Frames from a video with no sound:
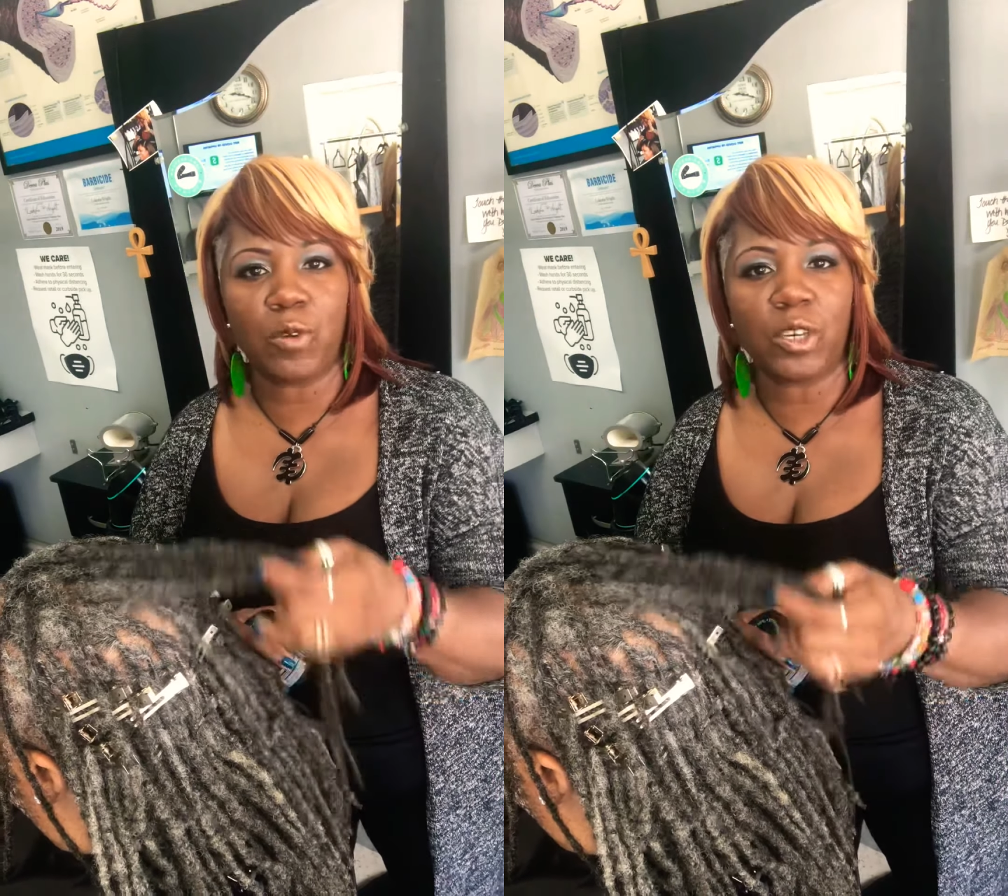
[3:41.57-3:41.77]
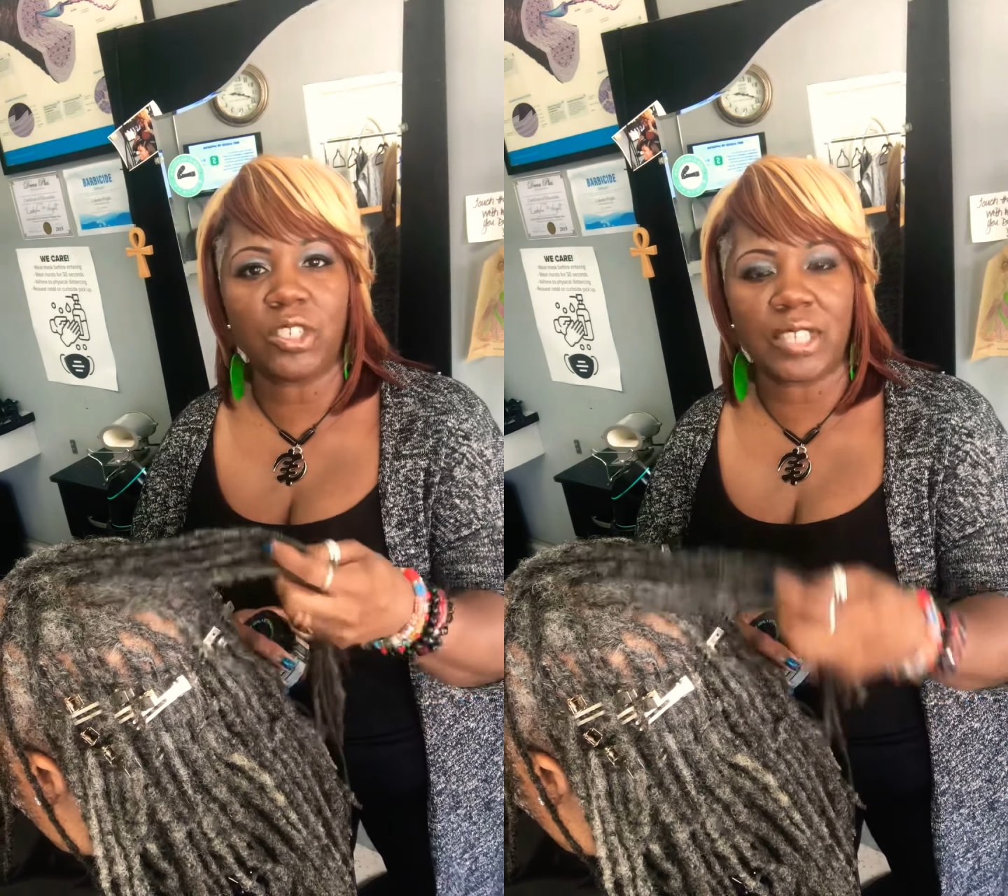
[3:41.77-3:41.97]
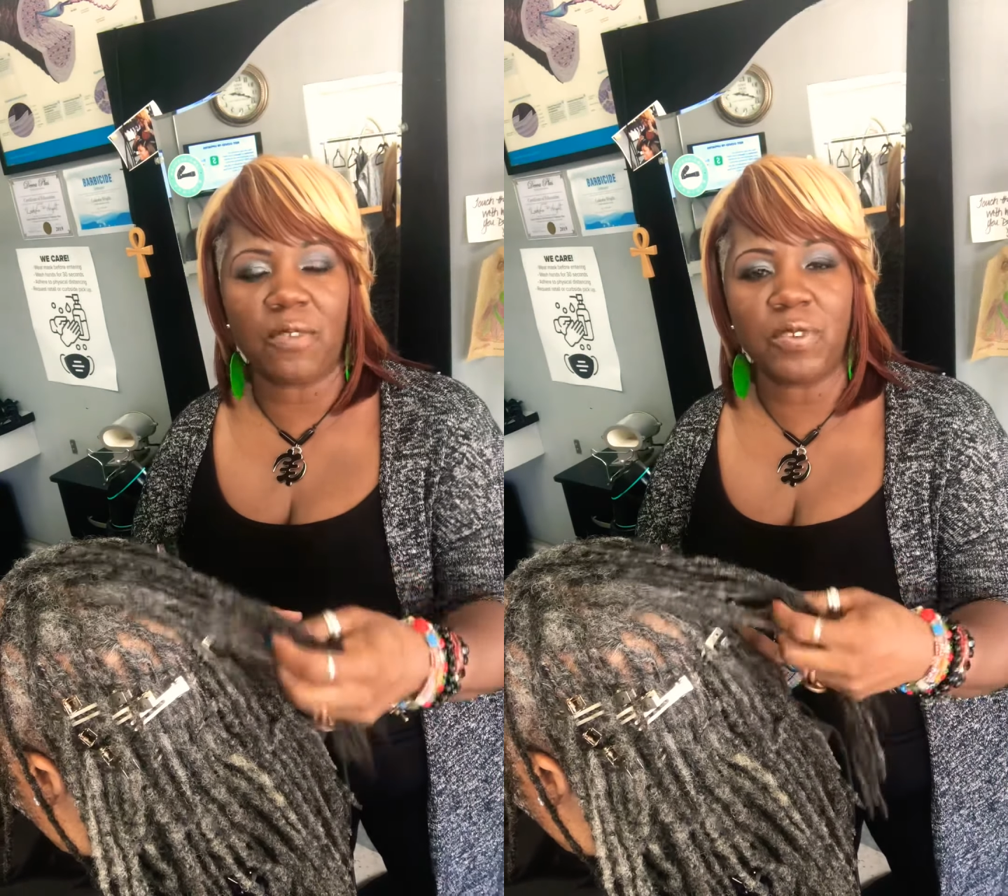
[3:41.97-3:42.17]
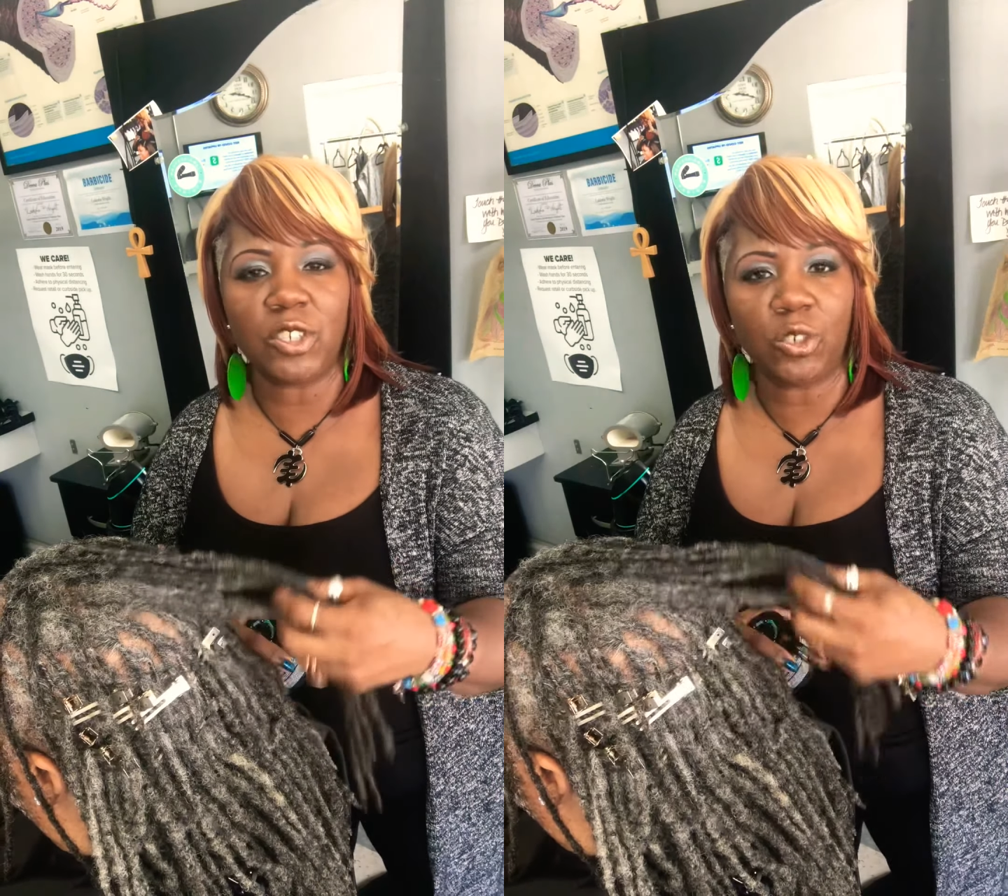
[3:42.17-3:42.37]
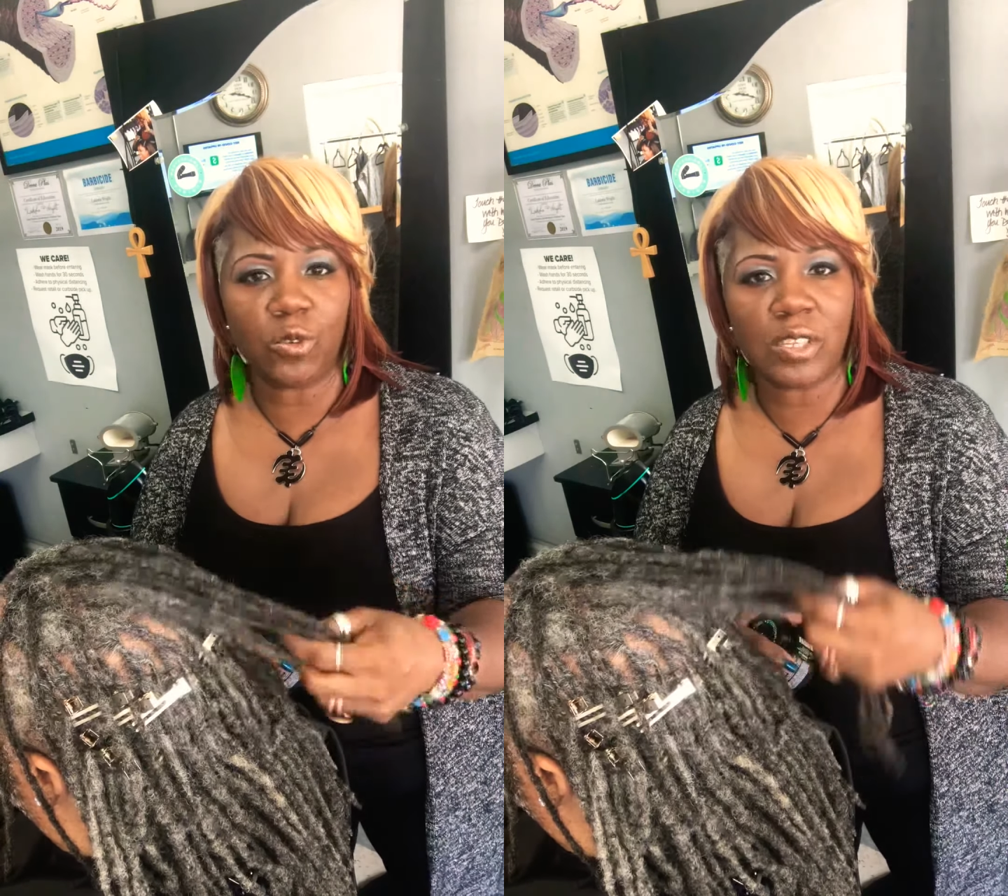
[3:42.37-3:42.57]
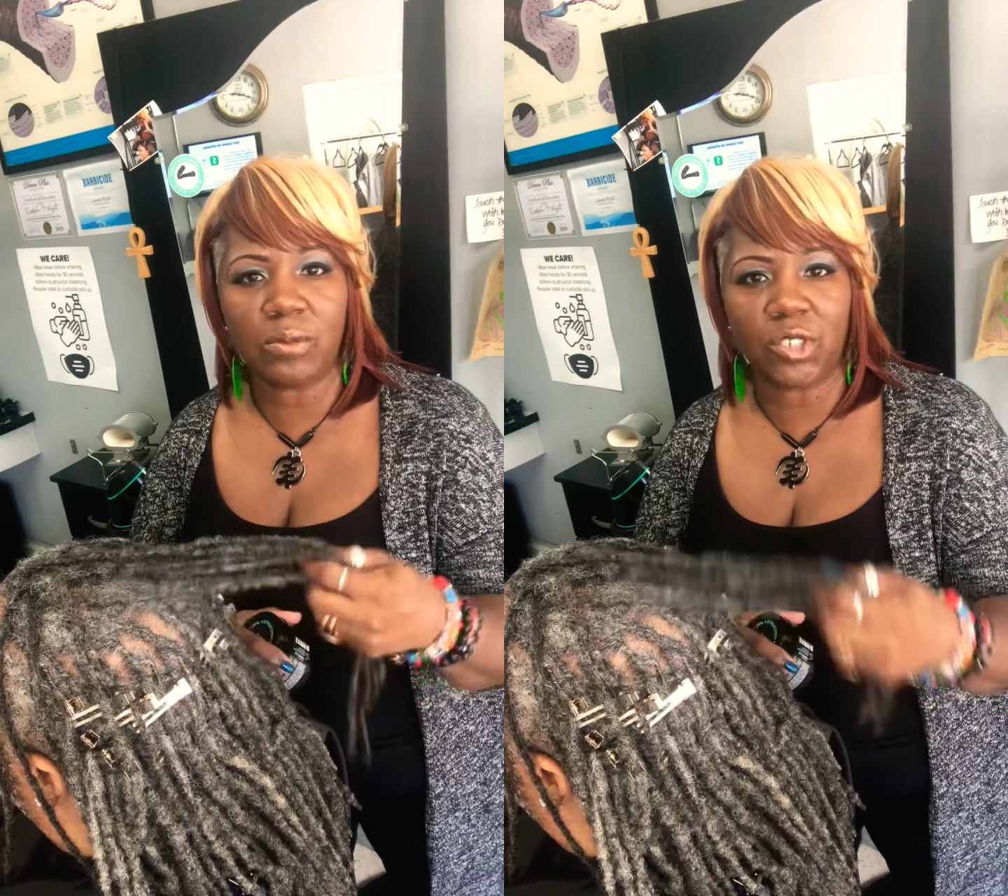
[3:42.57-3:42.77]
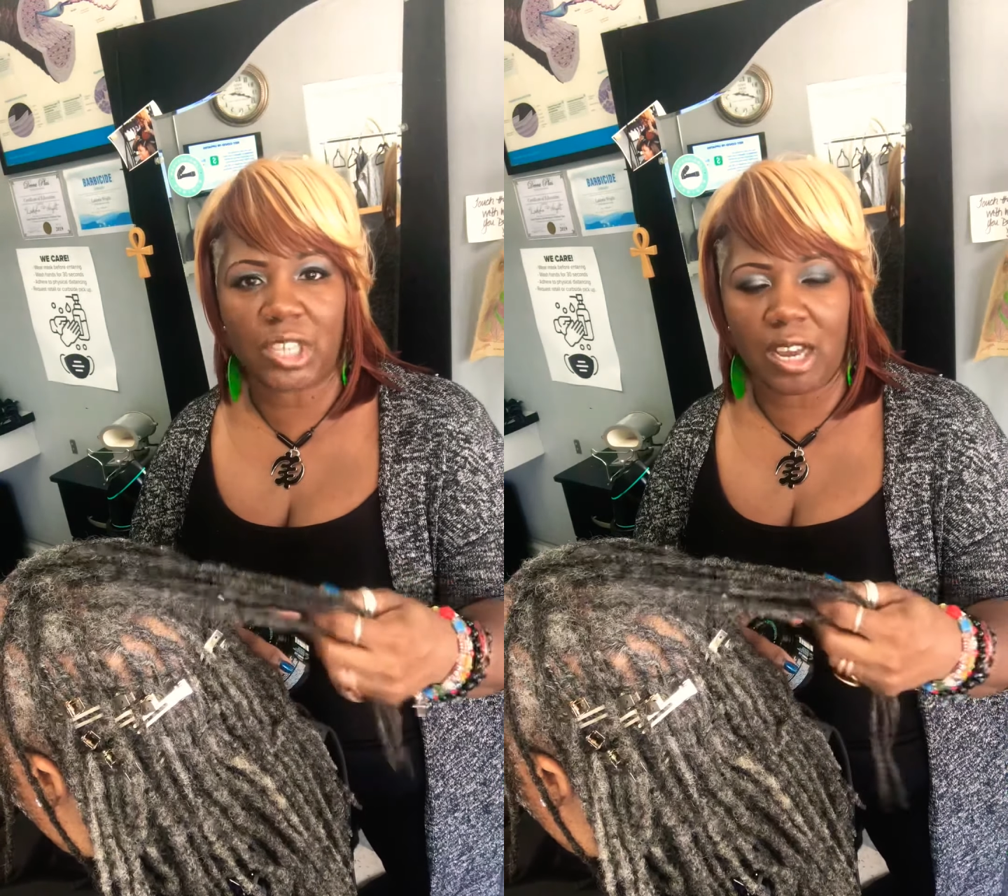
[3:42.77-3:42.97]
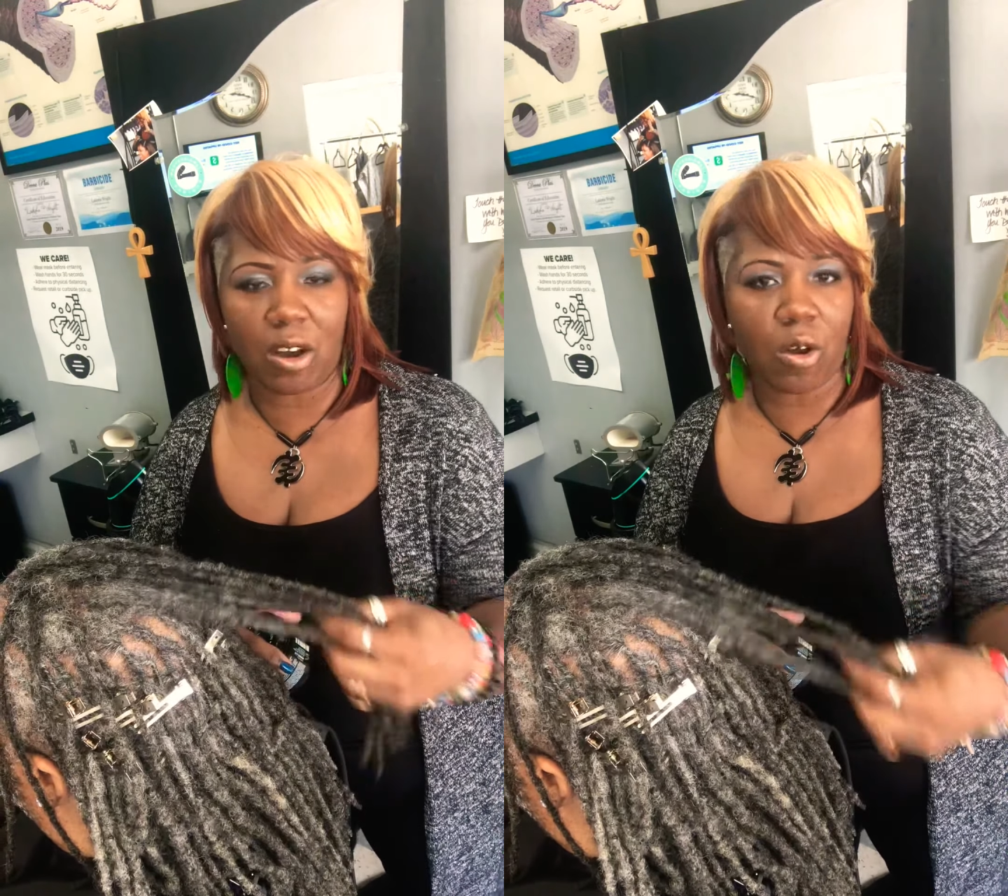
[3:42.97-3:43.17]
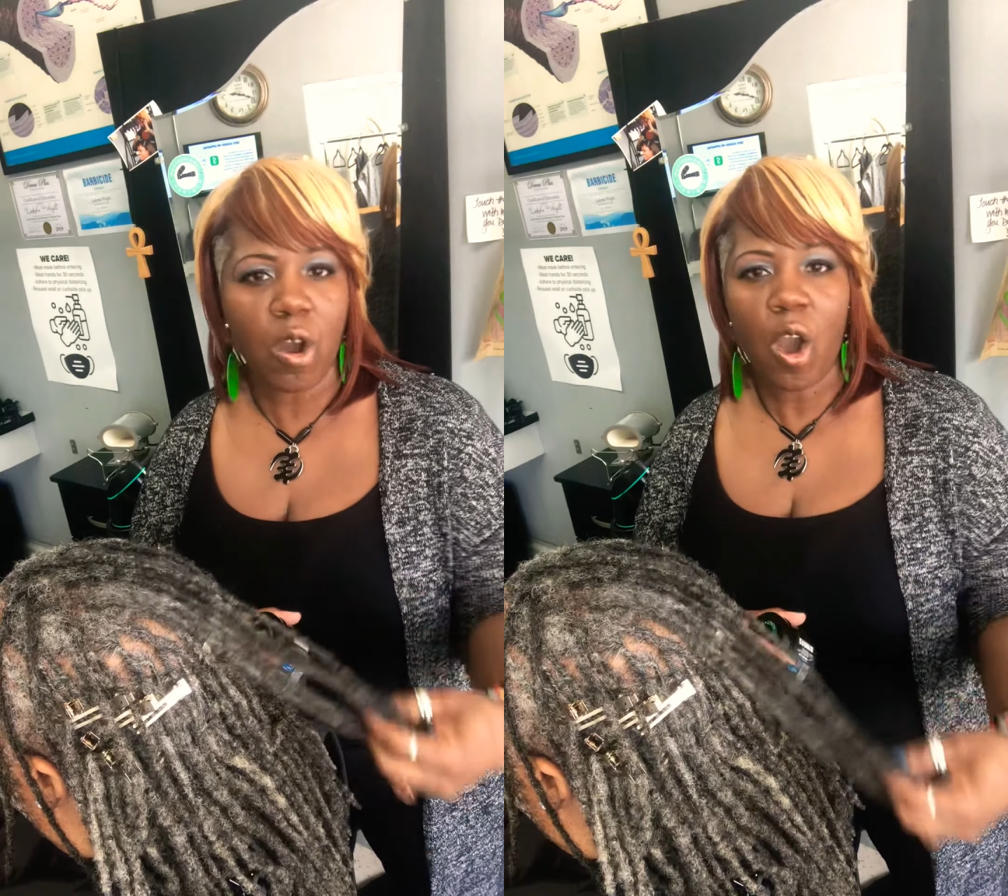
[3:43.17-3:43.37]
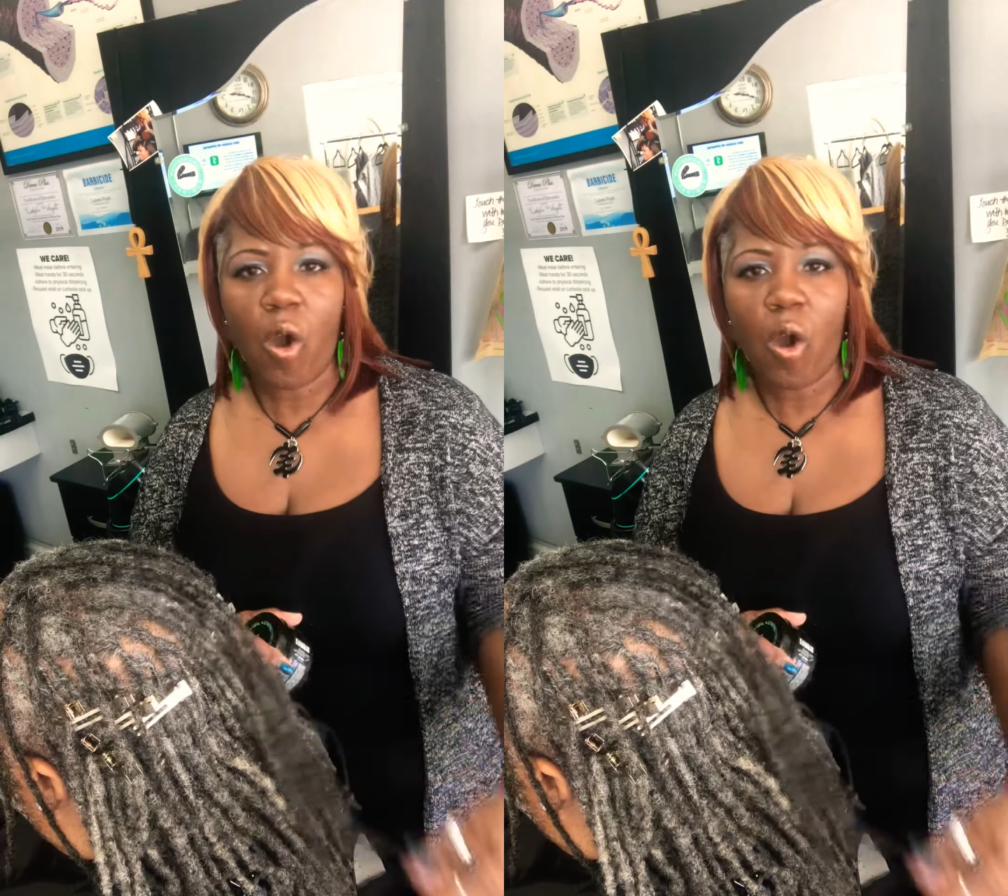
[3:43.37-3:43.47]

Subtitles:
you could definitely use some gel